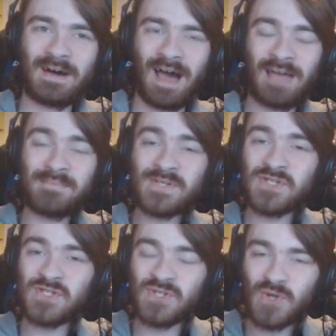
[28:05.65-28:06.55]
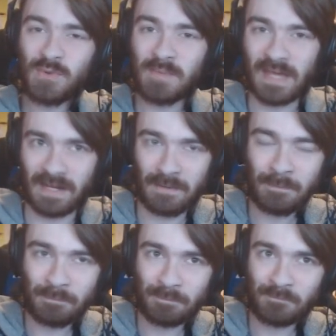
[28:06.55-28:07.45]
I'm assuming
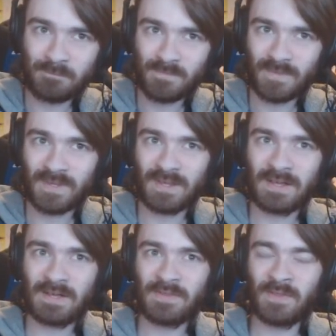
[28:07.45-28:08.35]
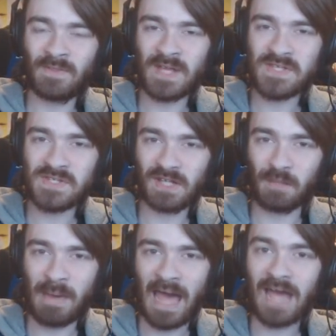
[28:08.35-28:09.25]
that there's still
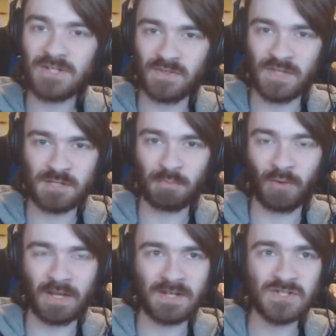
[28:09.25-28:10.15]
a patch at this point.